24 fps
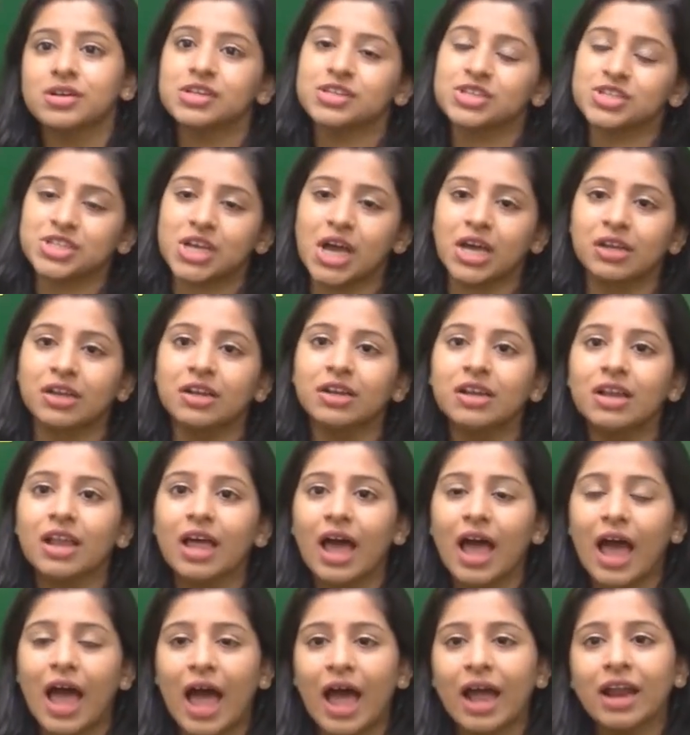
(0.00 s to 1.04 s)
channel
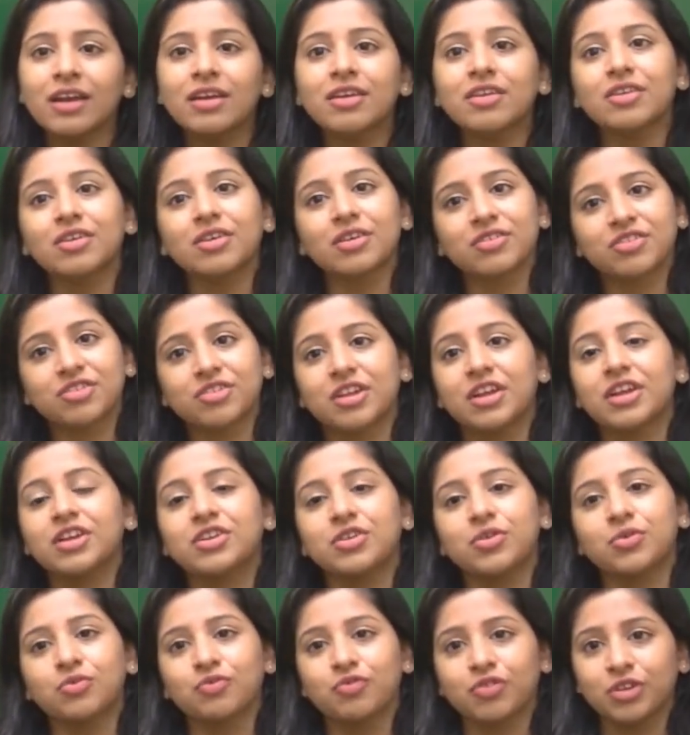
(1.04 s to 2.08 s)
and stay
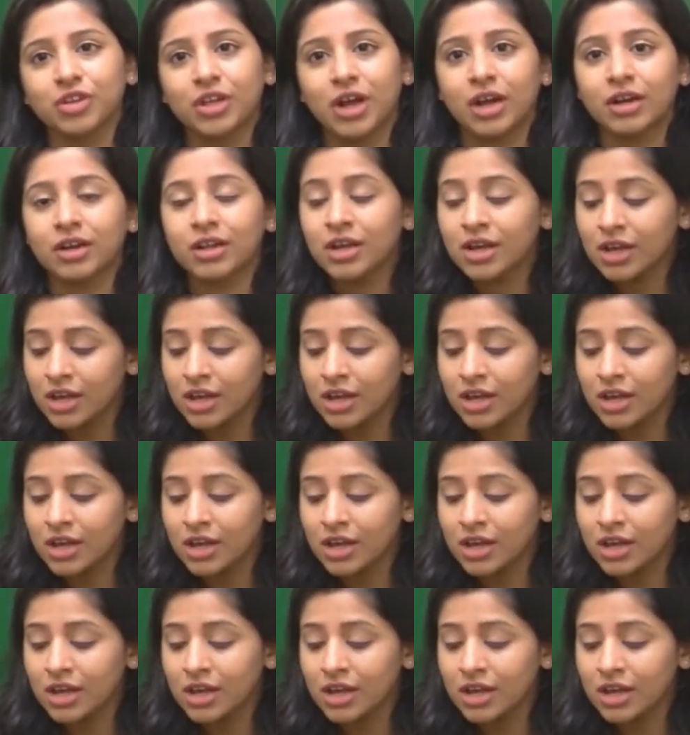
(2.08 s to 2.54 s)
tuned for that.